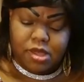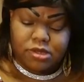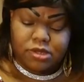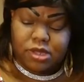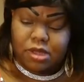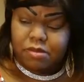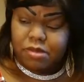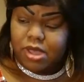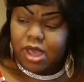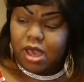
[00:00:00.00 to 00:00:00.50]

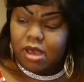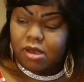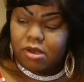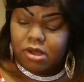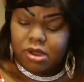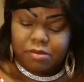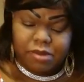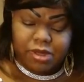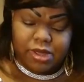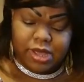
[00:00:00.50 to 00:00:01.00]
Some of y'all are
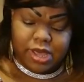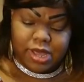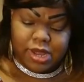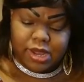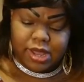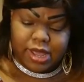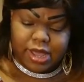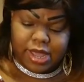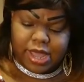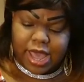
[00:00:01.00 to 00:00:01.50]
going to be
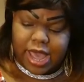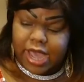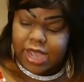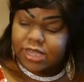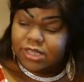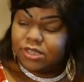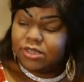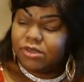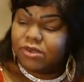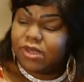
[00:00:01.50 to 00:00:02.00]
getting
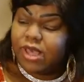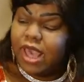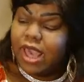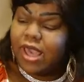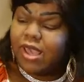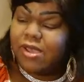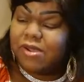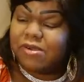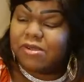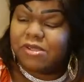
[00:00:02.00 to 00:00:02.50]
engaged,
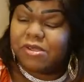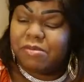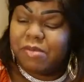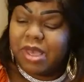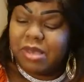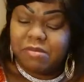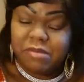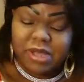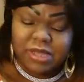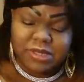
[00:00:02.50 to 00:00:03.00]
okay? Or you
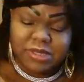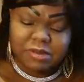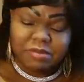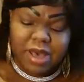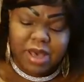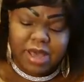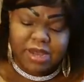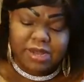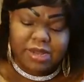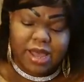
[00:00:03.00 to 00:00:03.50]
may meet
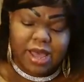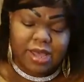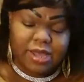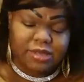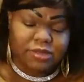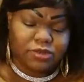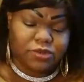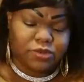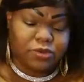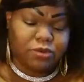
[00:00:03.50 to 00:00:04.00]
somebody that
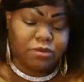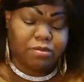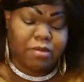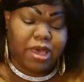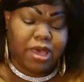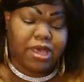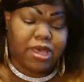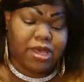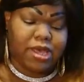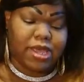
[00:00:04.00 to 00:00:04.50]
is soon
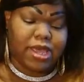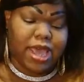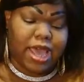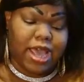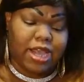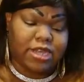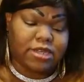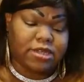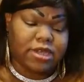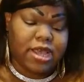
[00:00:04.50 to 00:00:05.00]
may
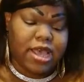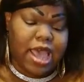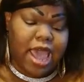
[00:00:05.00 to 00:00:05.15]
engage.